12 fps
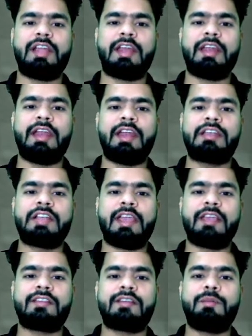then it
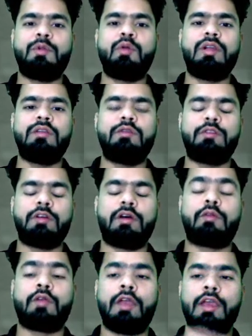takes a plural
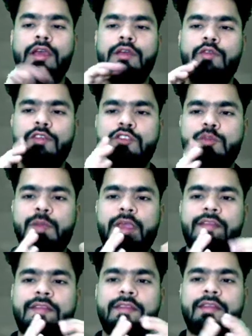verb, which
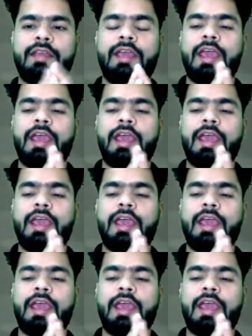means